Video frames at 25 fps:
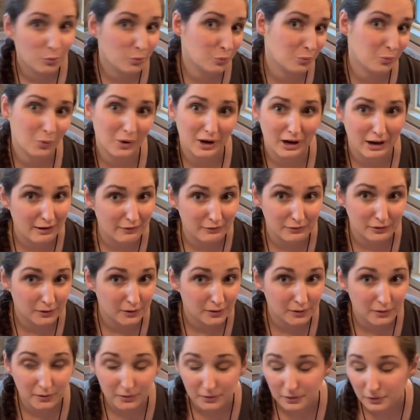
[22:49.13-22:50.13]

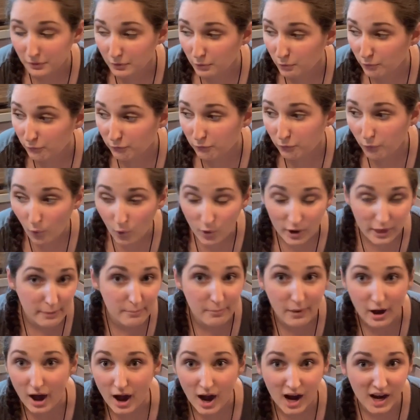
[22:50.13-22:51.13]
whatever forty
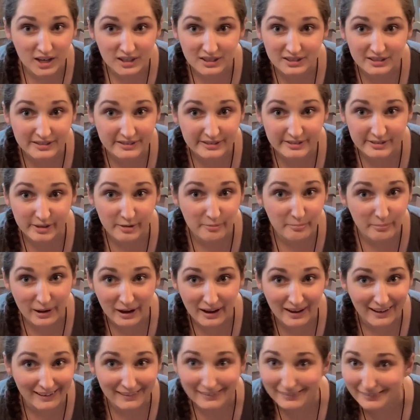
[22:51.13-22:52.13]
bucks to
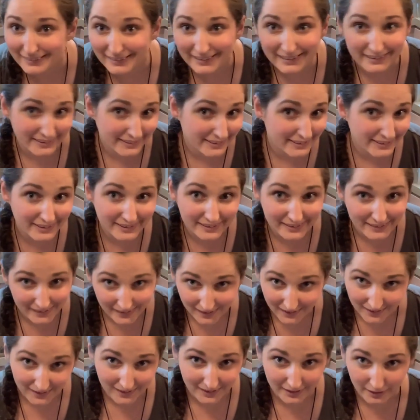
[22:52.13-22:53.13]
buy like
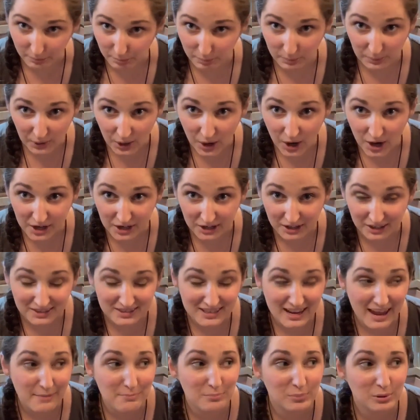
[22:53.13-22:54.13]
the product
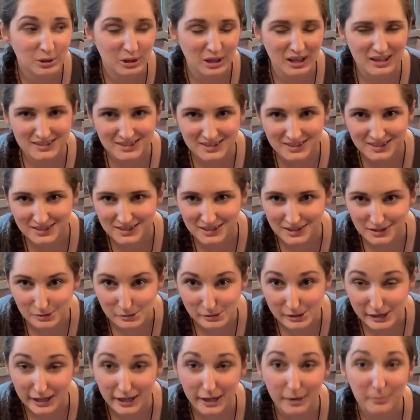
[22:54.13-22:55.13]
plus
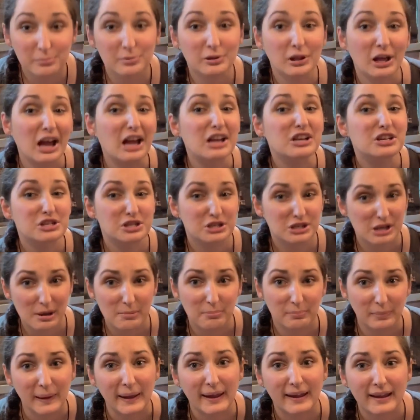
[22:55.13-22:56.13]
duty plus
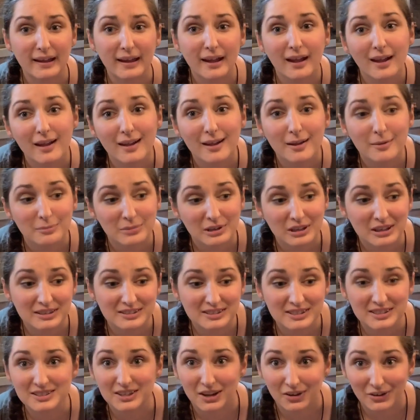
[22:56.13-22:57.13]
shipping because
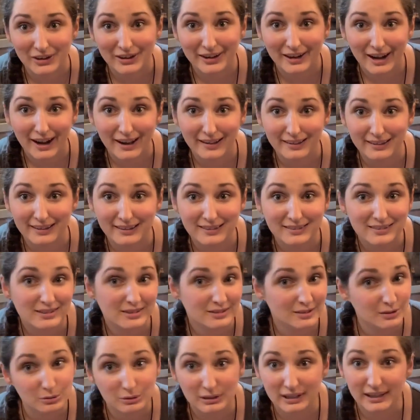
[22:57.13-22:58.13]
it's on an island.
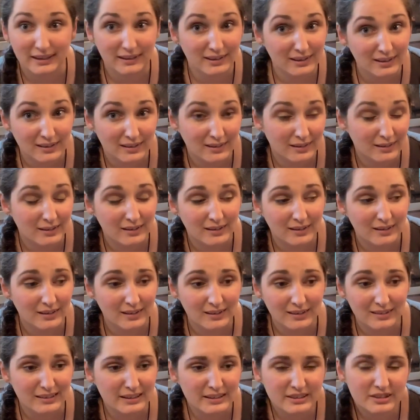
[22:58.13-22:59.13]
So like,
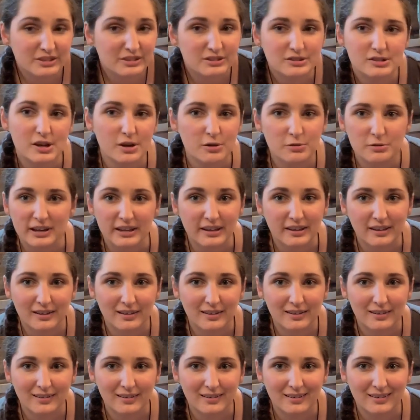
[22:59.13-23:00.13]
like there's no way.
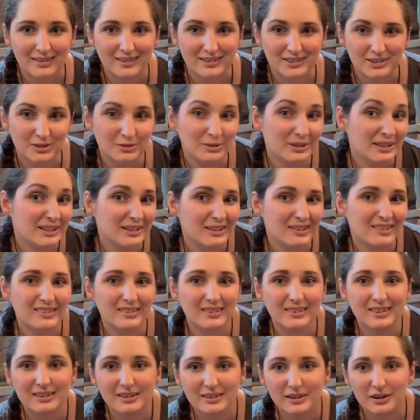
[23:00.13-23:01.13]
So like, you